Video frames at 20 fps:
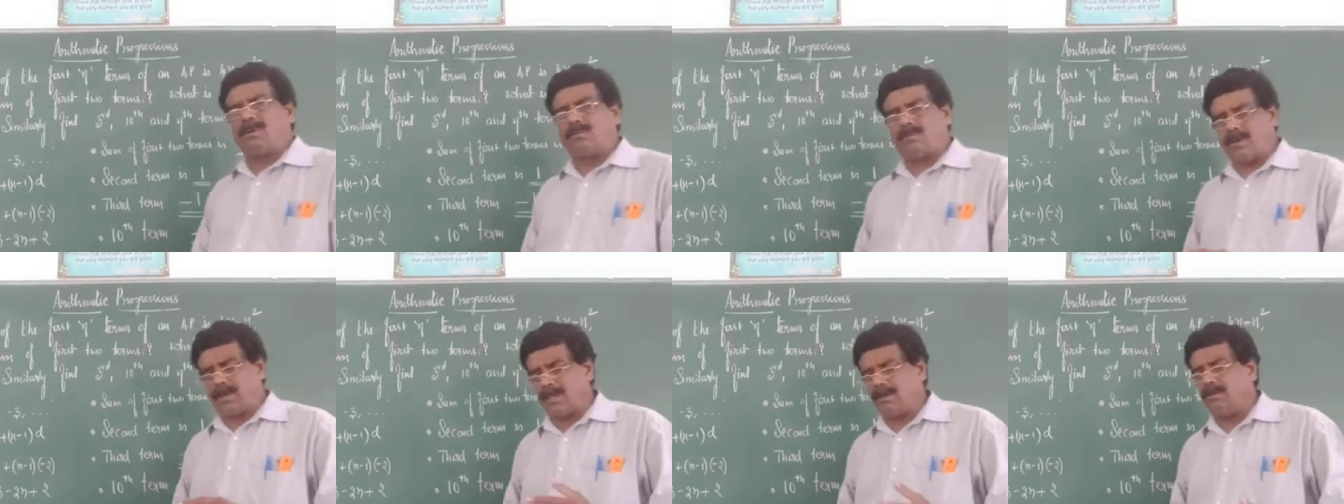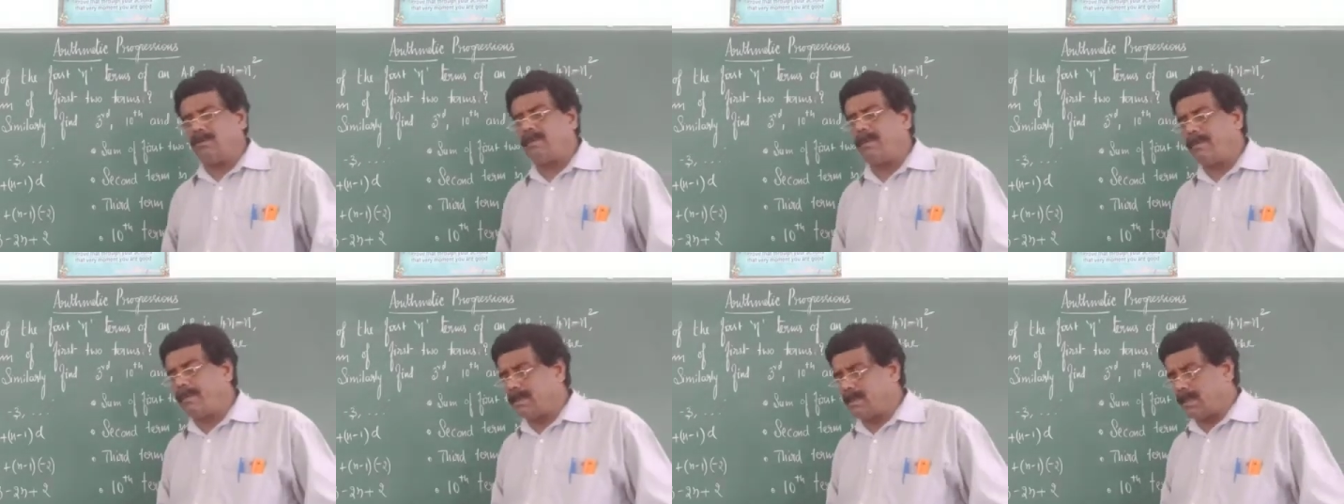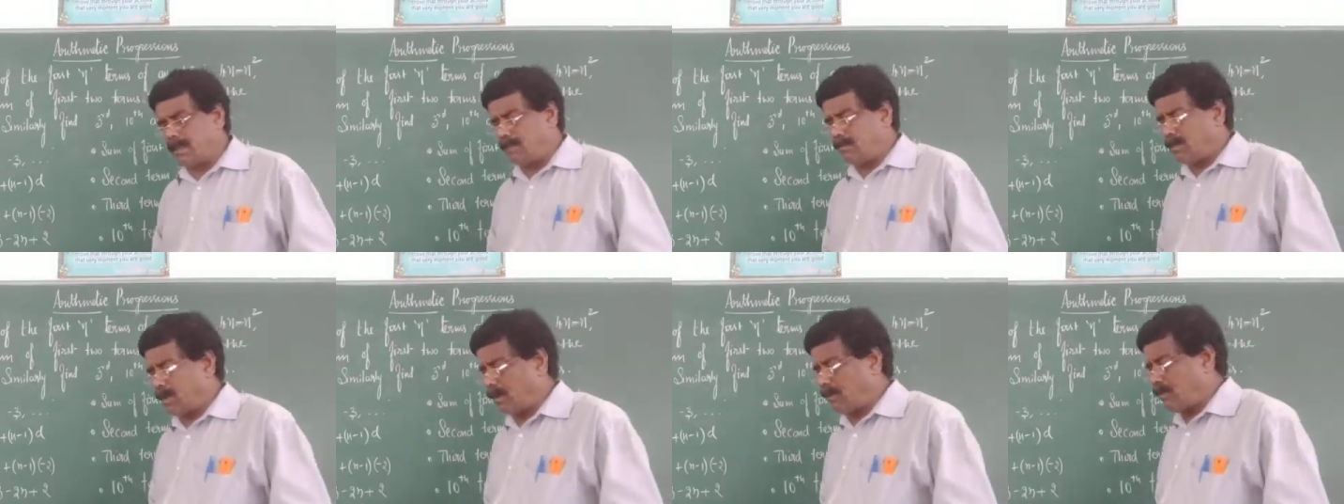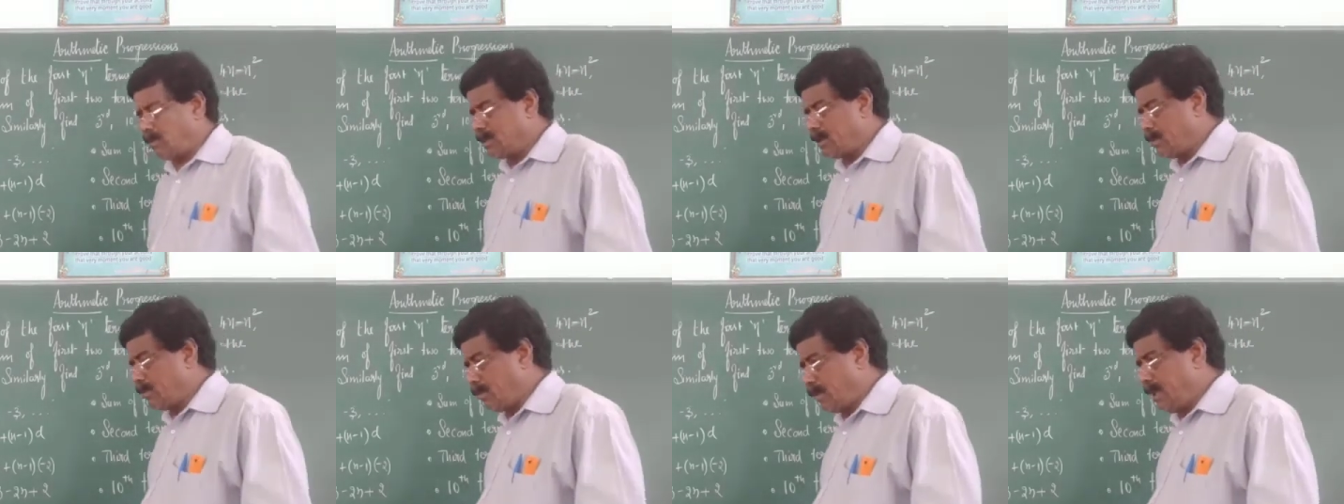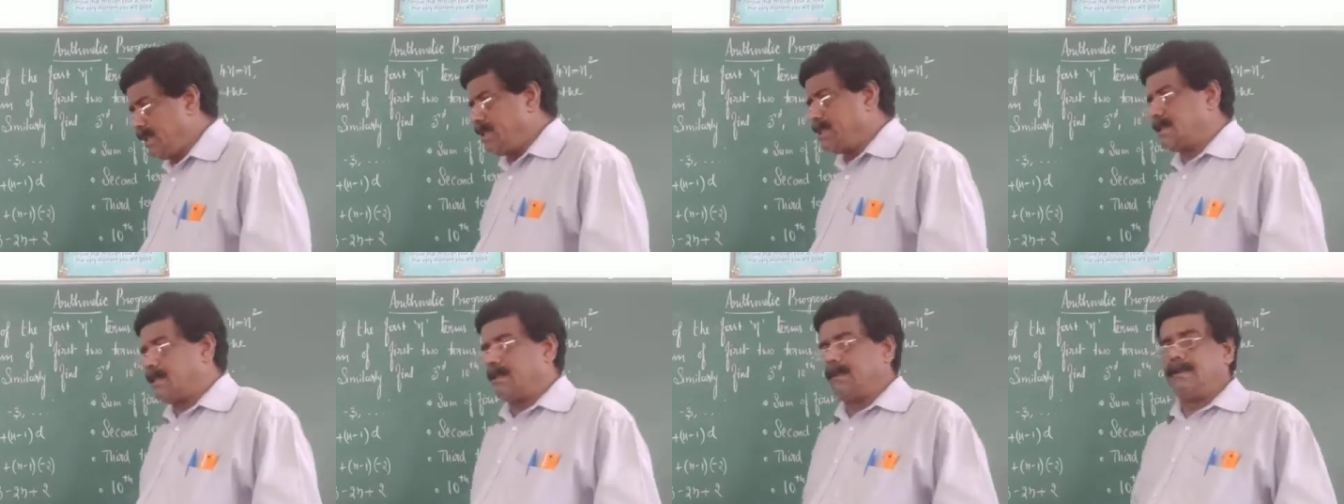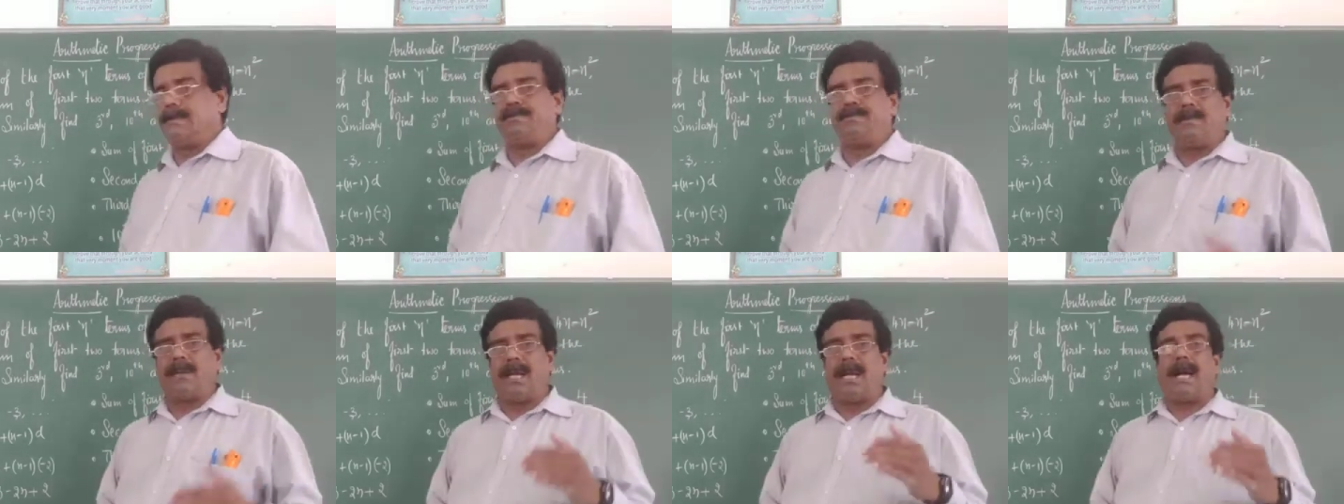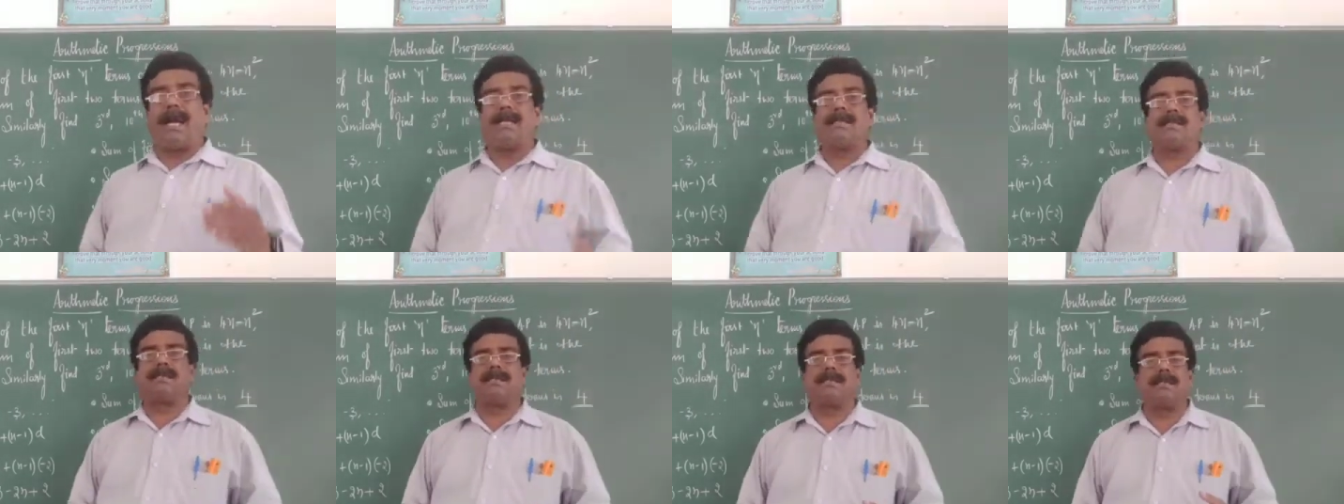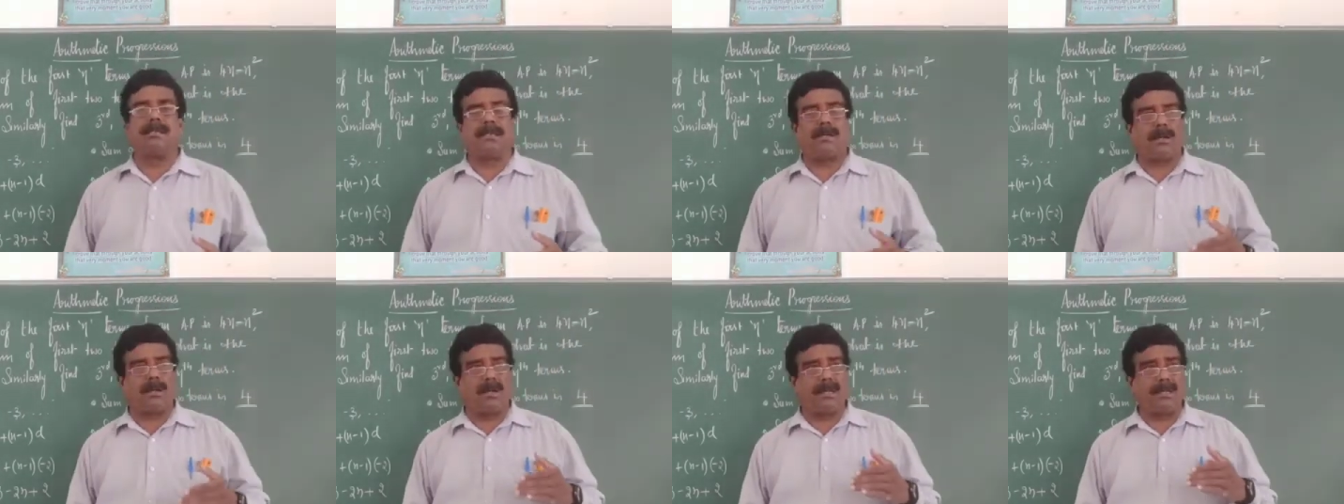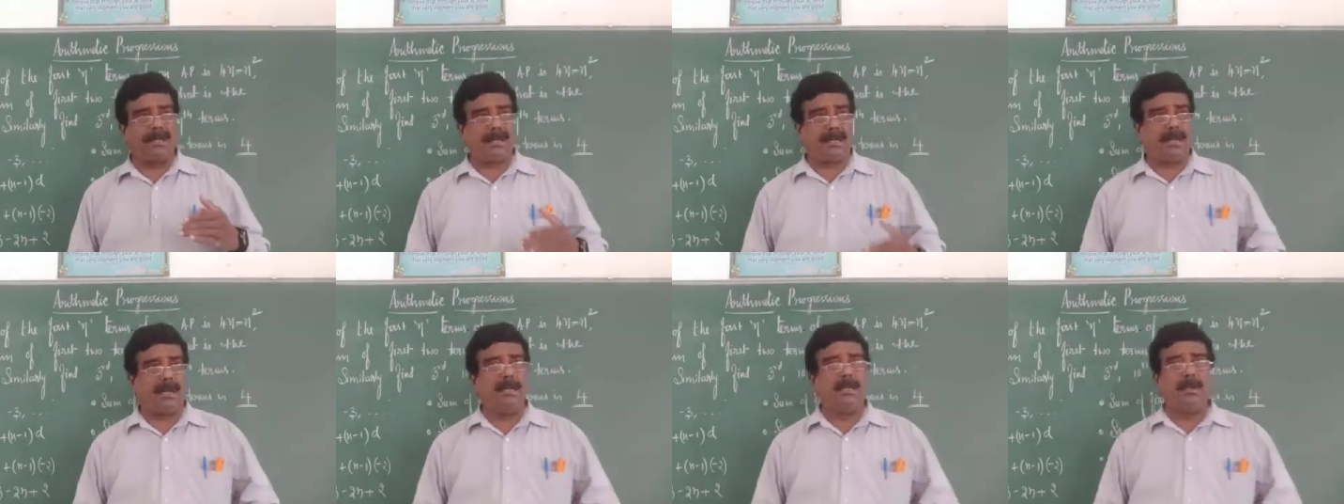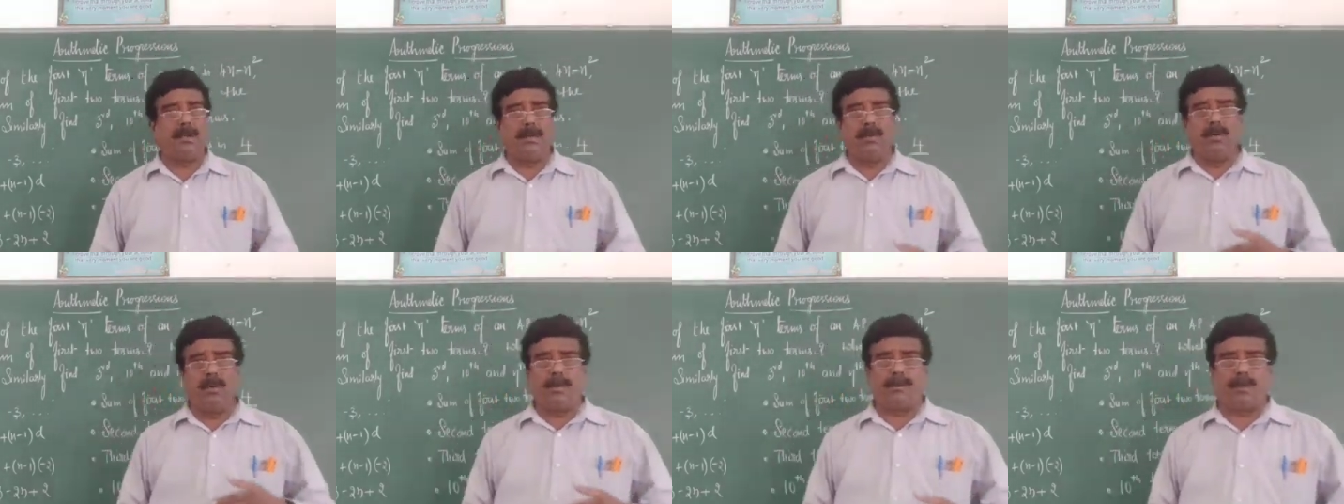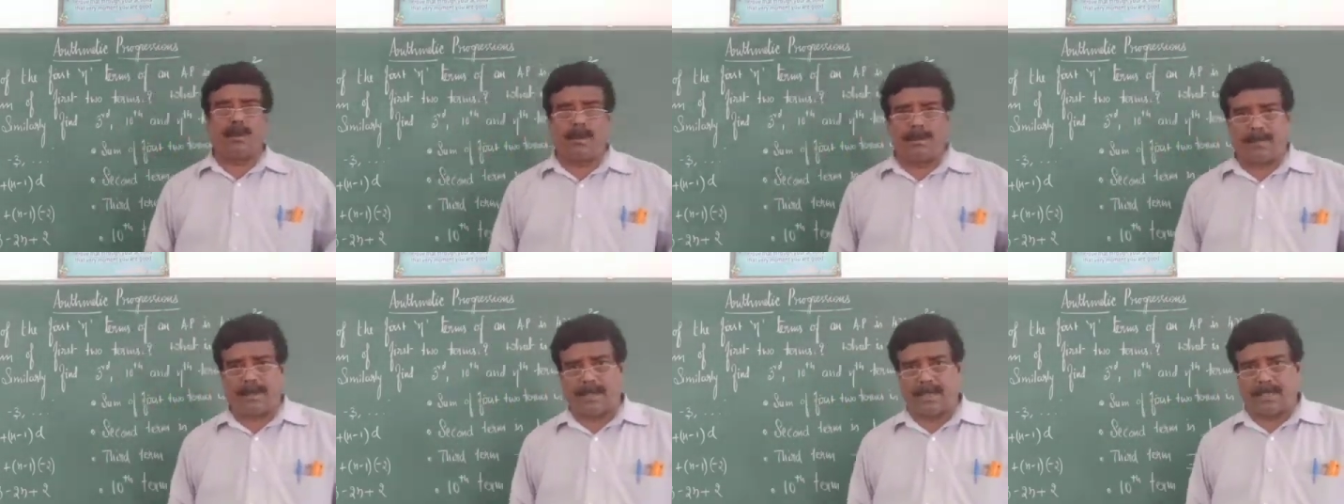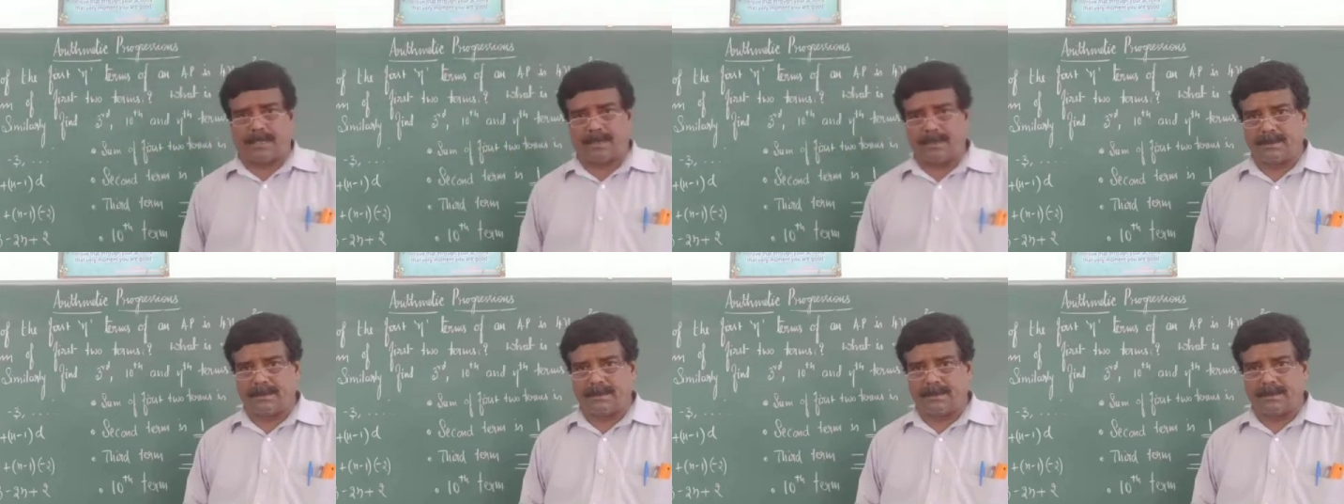whatever may be the number of questions, please answer or conclude properly.